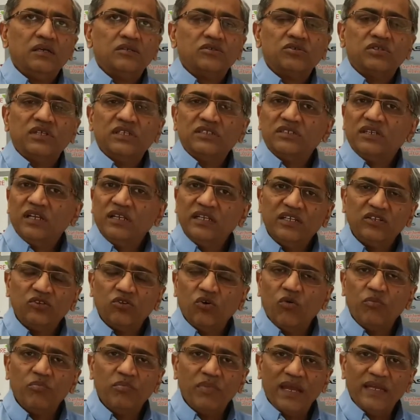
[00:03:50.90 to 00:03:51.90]
So there's really
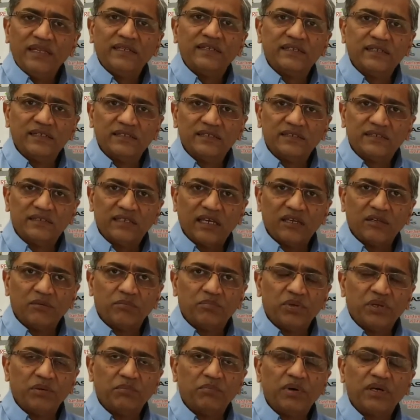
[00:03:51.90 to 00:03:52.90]
no maintenance
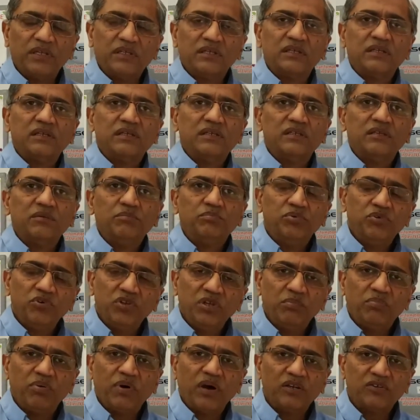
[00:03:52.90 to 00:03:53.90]
therapy. But the
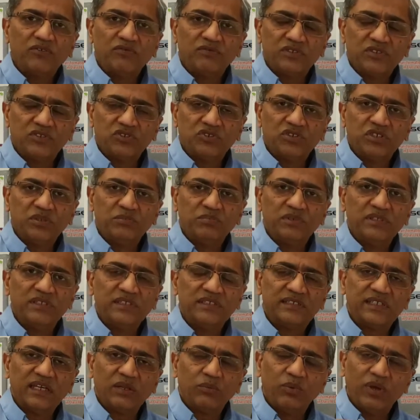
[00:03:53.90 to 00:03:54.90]
beauty part of this treatment
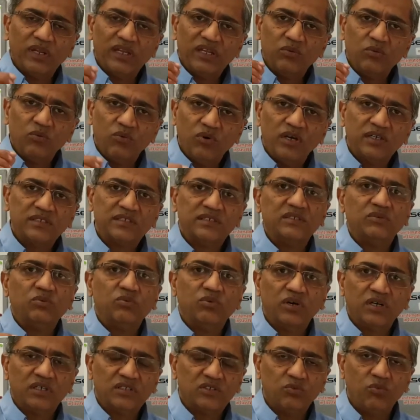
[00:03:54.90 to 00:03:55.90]
is that when it works
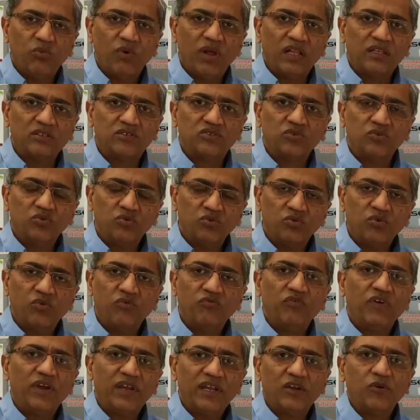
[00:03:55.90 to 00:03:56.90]
well. So you'll
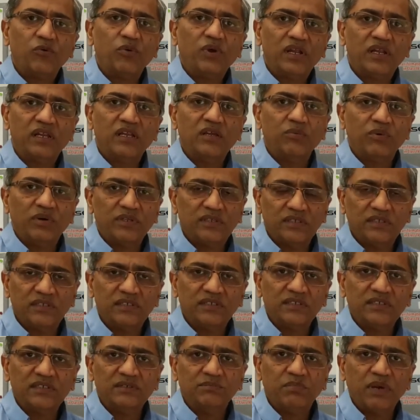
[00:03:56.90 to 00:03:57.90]
know very quickly whether
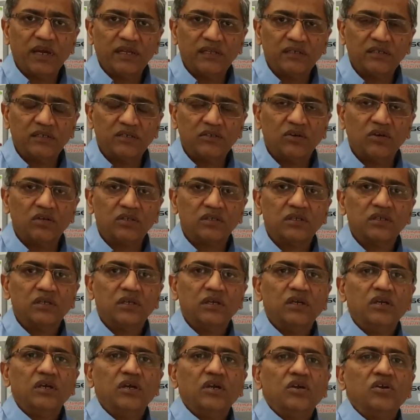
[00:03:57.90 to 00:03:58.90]
this is better or not.
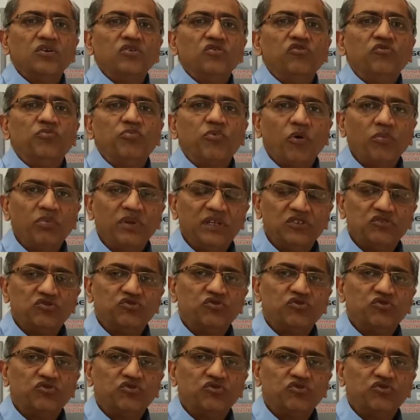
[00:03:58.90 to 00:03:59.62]
You've probably